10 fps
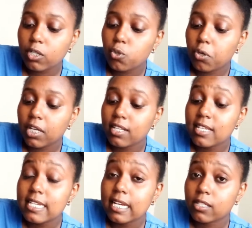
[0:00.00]
to hear the
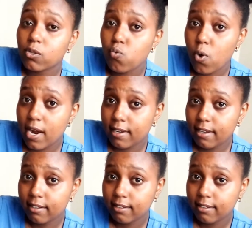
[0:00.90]
next word.